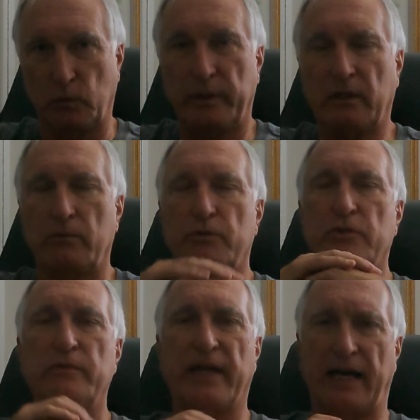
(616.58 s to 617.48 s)
We don't
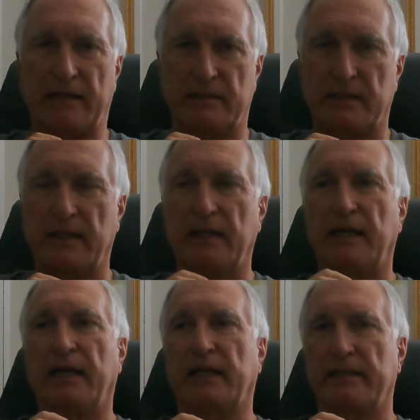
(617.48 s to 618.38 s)
do that.
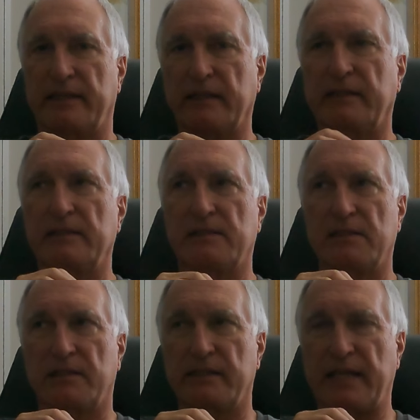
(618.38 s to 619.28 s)
And I think this
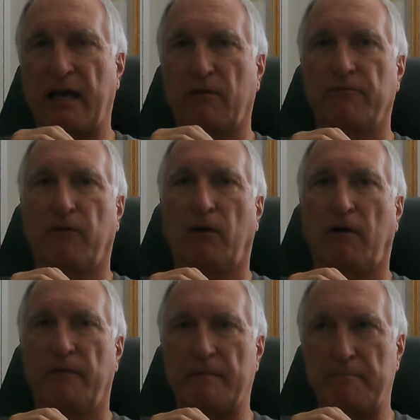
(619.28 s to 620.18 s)
is the
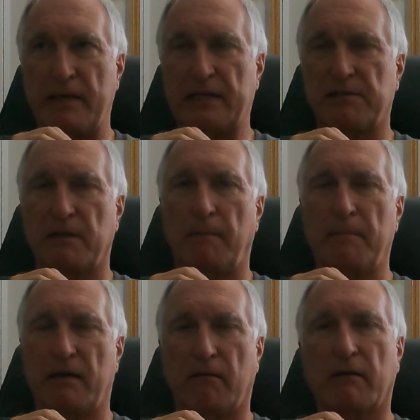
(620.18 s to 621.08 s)
downfall that makes
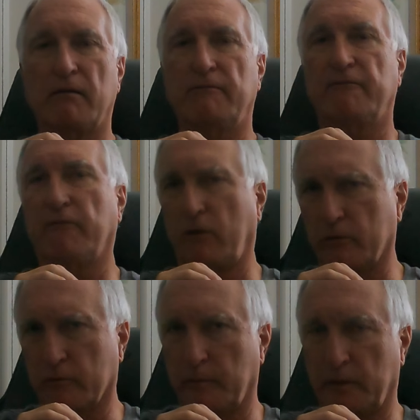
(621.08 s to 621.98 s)
America
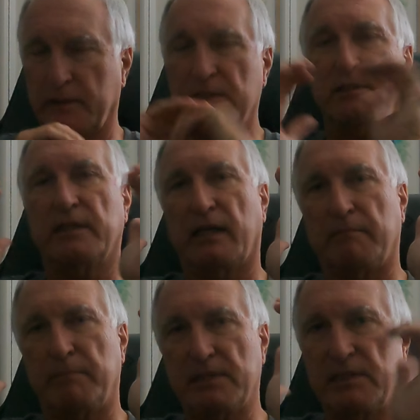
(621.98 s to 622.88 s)
vulnerable is
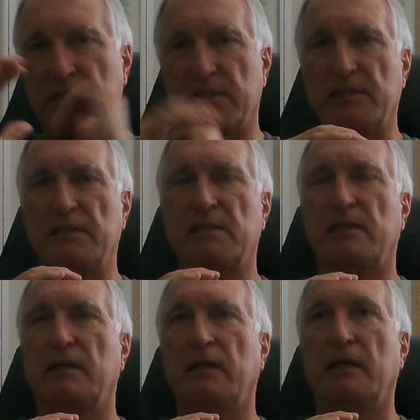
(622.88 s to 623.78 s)
that
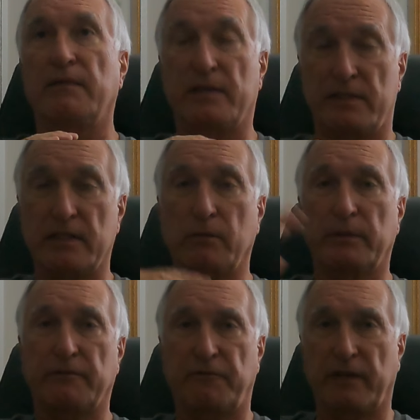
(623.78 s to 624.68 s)
businesses that deal
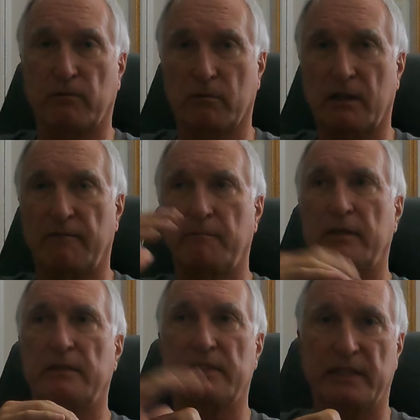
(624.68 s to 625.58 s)
with the federal
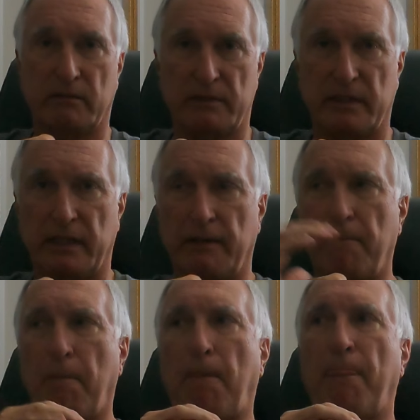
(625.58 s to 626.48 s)
government, DOD,